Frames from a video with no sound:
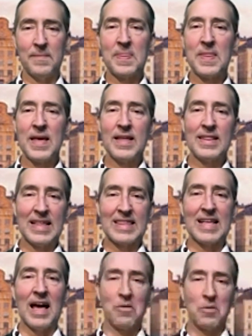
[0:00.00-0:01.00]
that's not a
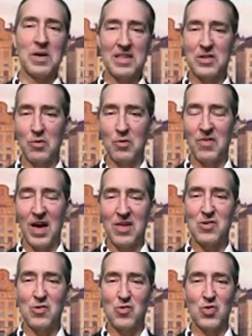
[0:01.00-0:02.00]
reason to invest
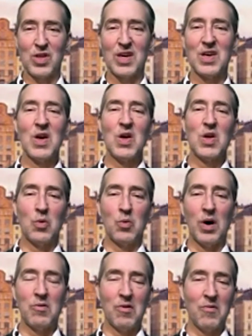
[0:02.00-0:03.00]
usually. You want
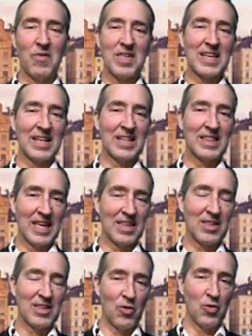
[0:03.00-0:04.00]
to invest in things
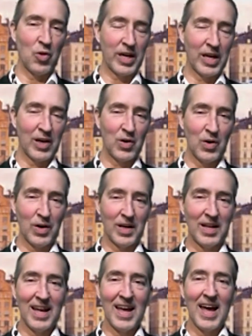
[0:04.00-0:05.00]
that are looking good
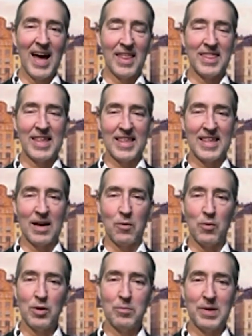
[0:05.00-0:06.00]
and things that
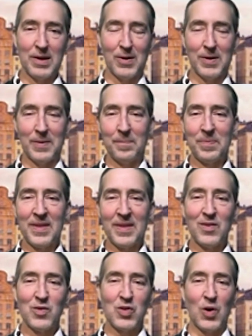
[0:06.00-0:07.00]
will be good.
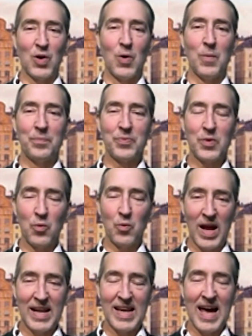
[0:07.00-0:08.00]
So
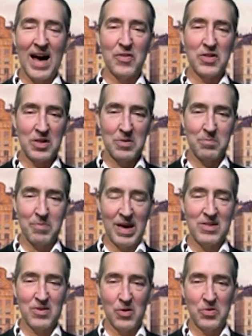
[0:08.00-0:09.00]
right now, this is
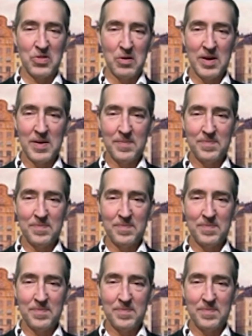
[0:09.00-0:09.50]
based on theory,